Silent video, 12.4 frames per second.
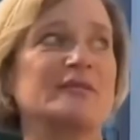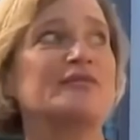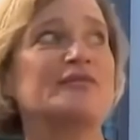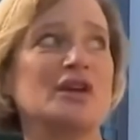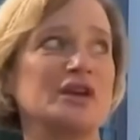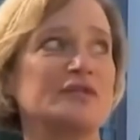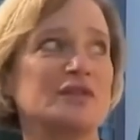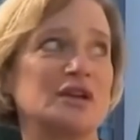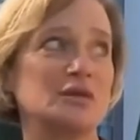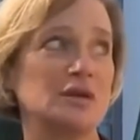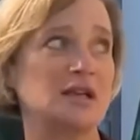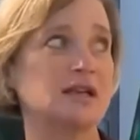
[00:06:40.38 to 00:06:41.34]
art
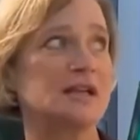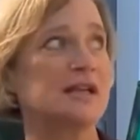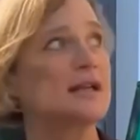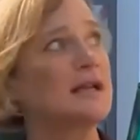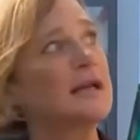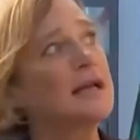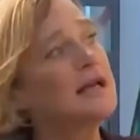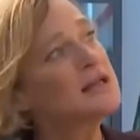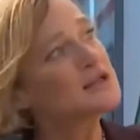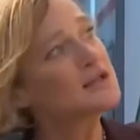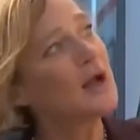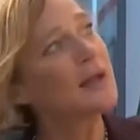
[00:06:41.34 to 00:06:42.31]
exhibition was so
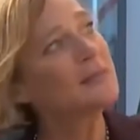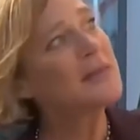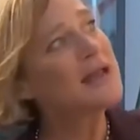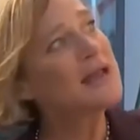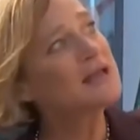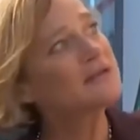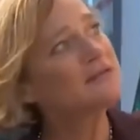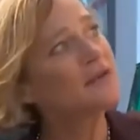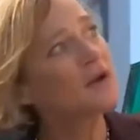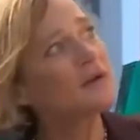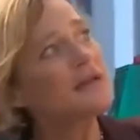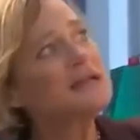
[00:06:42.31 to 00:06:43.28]
unexpected
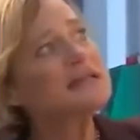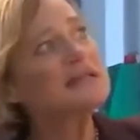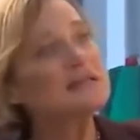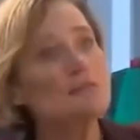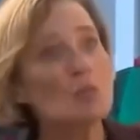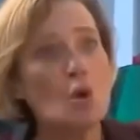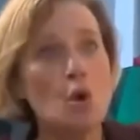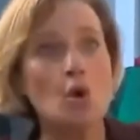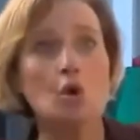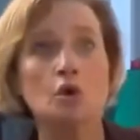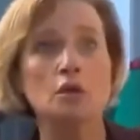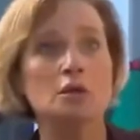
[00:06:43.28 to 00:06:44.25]
that it amazed all
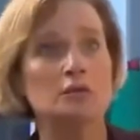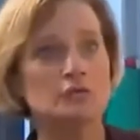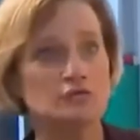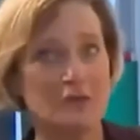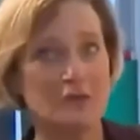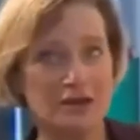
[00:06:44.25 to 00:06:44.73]
of Belgium